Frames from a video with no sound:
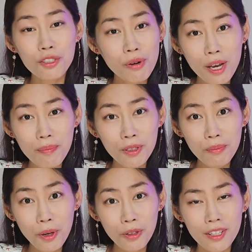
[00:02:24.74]
tripod
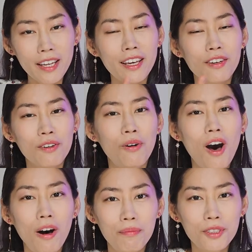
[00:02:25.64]
mode that can go
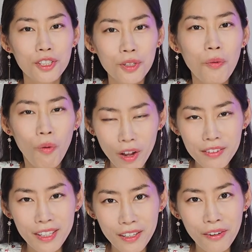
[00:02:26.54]
up to
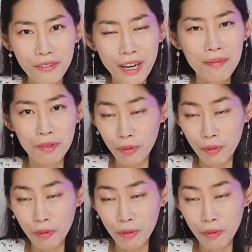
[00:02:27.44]
1 kilogram in